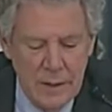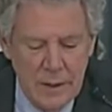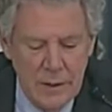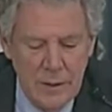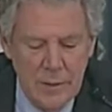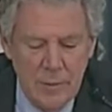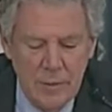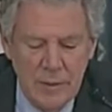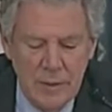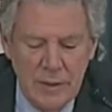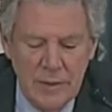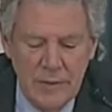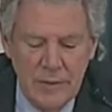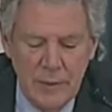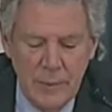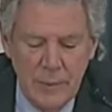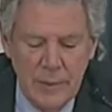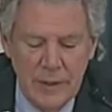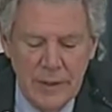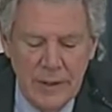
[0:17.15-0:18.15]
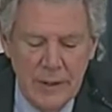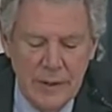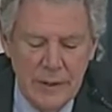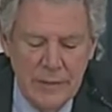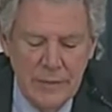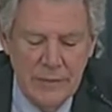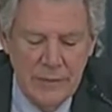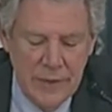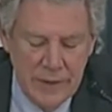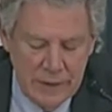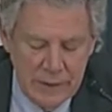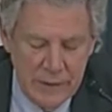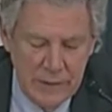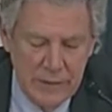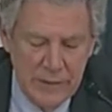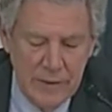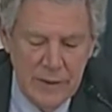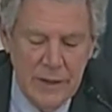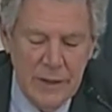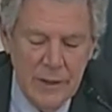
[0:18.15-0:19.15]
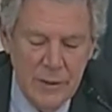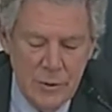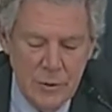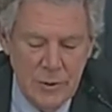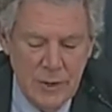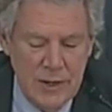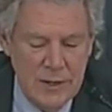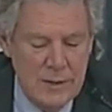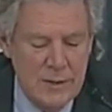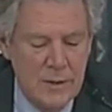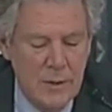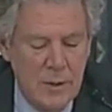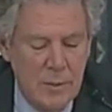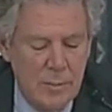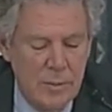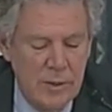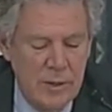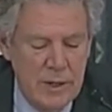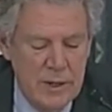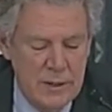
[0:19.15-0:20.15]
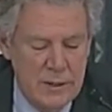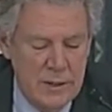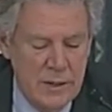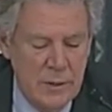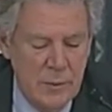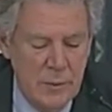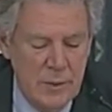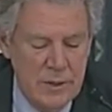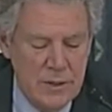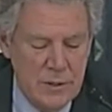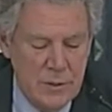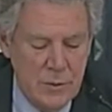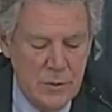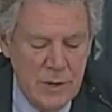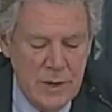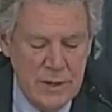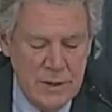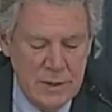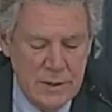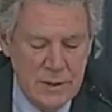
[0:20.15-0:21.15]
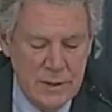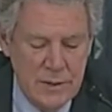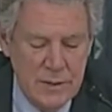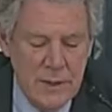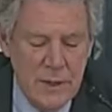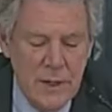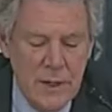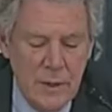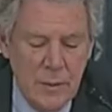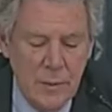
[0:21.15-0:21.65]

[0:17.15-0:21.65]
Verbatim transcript: Do you believe that we can effectively address our plastic waste crisis